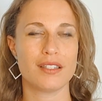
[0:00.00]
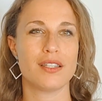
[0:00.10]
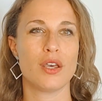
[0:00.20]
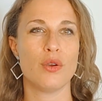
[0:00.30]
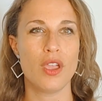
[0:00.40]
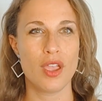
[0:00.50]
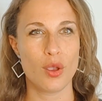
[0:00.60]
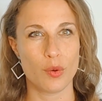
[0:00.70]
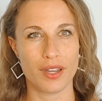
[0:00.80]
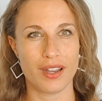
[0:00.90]
So
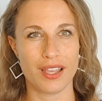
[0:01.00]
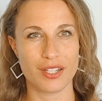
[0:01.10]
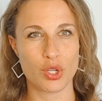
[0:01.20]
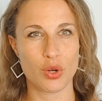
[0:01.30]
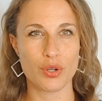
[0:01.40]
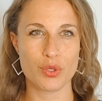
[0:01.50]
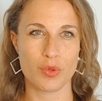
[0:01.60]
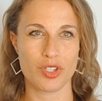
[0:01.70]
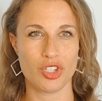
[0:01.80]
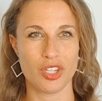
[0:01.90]
when like Taurus
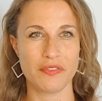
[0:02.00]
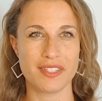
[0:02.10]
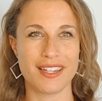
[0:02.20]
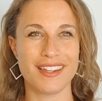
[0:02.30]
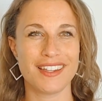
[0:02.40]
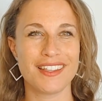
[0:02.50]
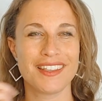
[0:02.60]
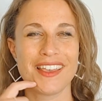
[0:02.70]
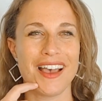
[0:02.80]
was shifting,